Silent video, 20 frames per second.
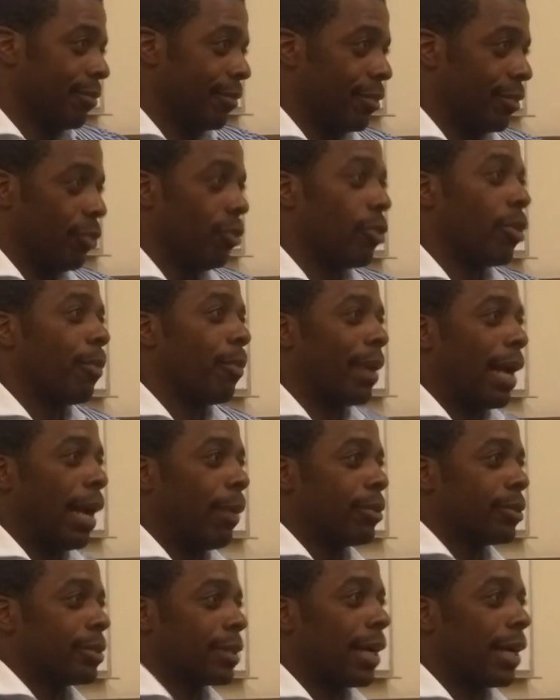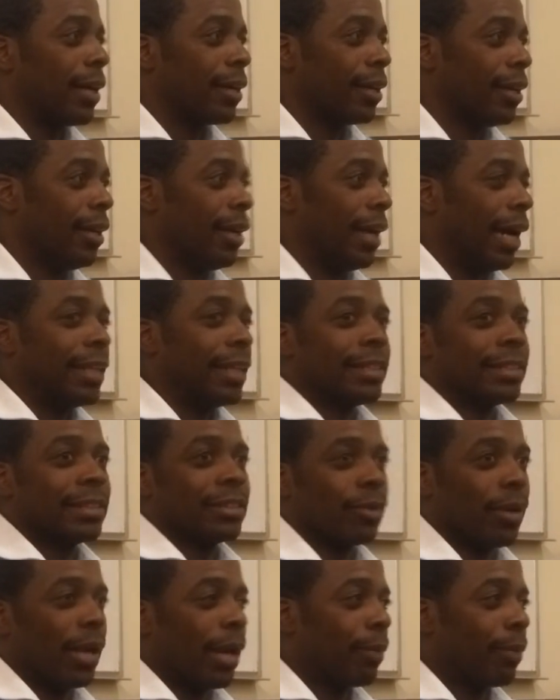You want to buy Apple stock. I just
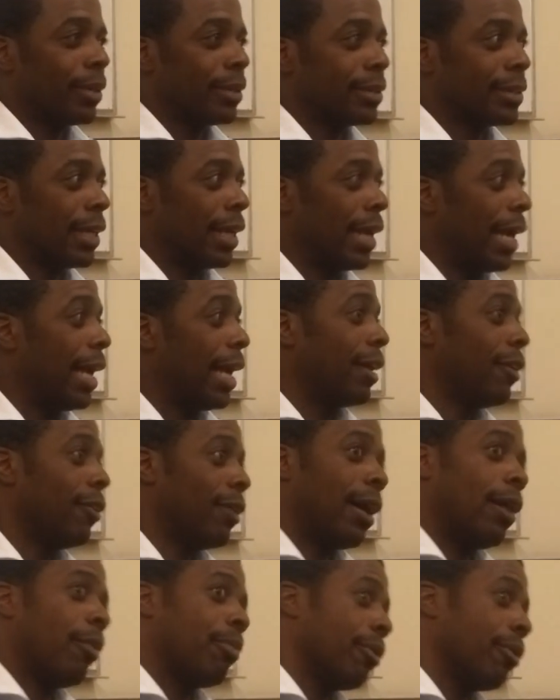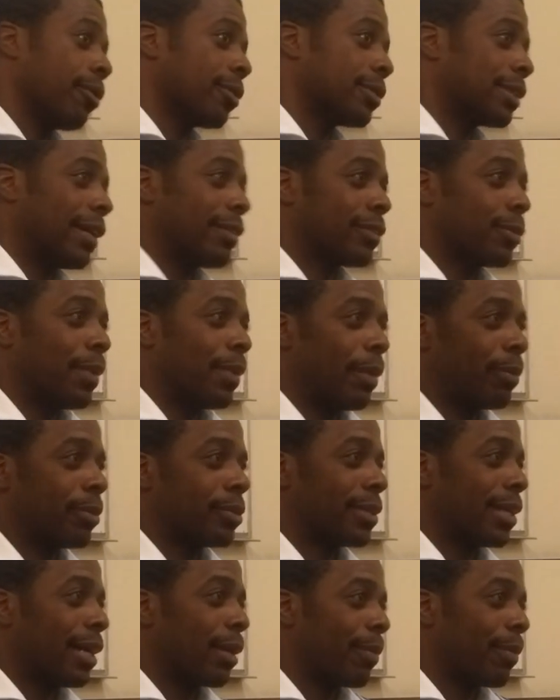so happen to say, hey, you know, our brokers have some Apple
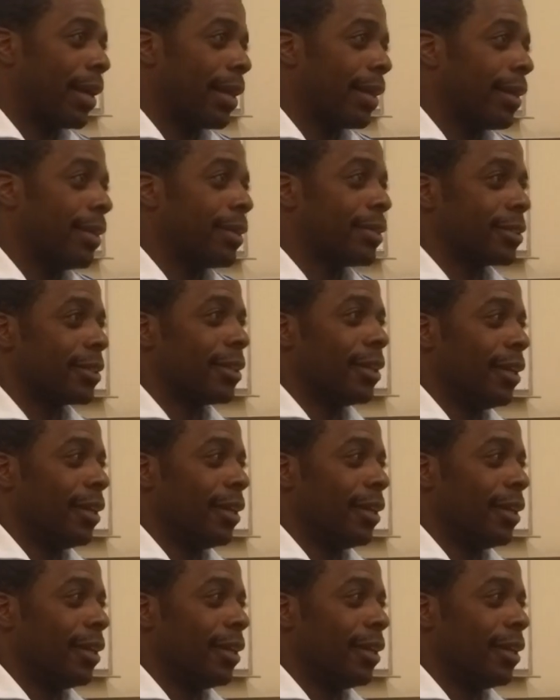stock. Buy this.